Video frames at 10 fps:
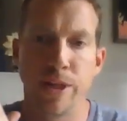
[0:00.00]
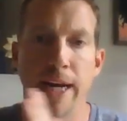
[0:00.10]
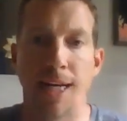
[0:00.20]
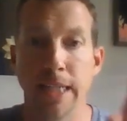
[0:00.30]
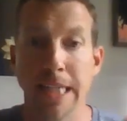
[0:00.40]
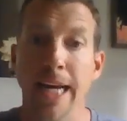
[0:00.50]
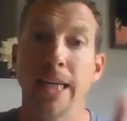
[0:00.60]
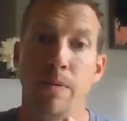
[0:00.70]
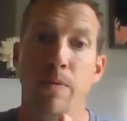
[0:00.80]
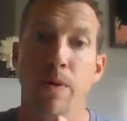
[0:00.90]
that I can take
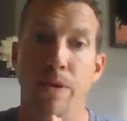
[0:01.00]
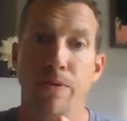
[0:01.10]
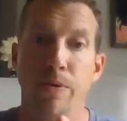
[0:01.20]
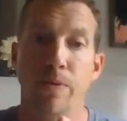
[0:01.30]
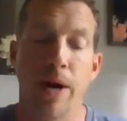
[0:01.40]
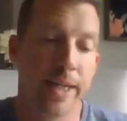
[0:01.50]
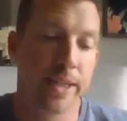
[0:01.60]
someone through, right?